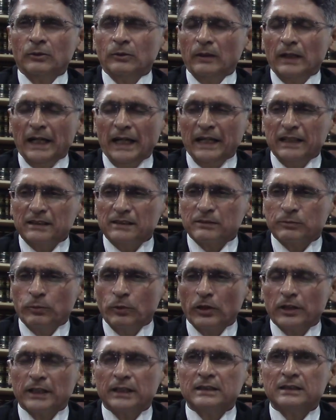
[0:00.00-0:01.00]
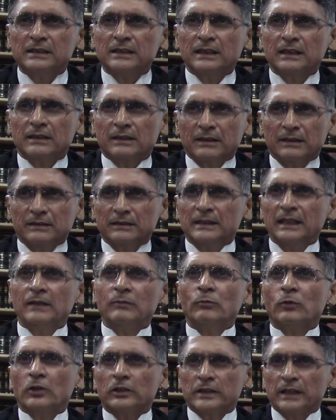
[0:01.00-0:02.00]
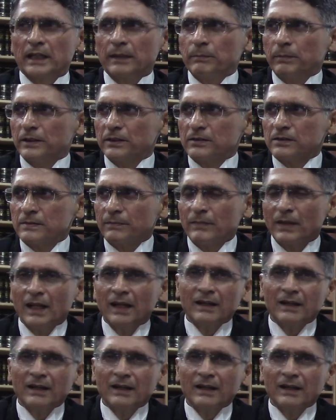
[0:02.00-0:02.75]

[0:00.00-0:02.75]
act warranting, then what happens?